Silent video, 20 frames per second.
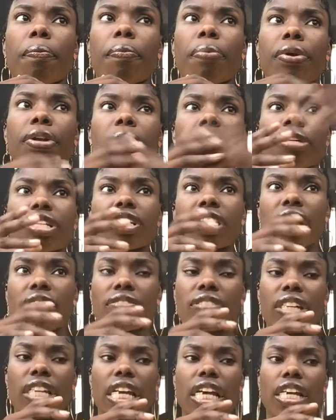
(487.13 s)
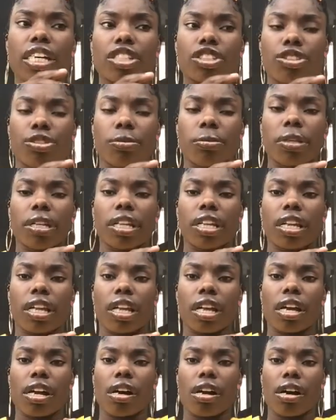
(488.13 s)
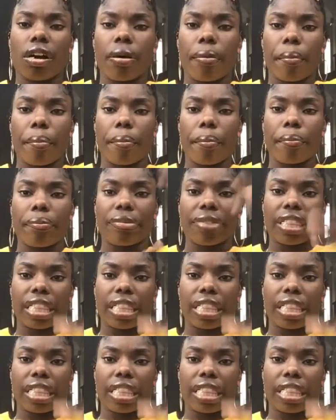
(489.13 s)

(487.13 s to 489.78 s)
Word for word: pretty much after like doing um,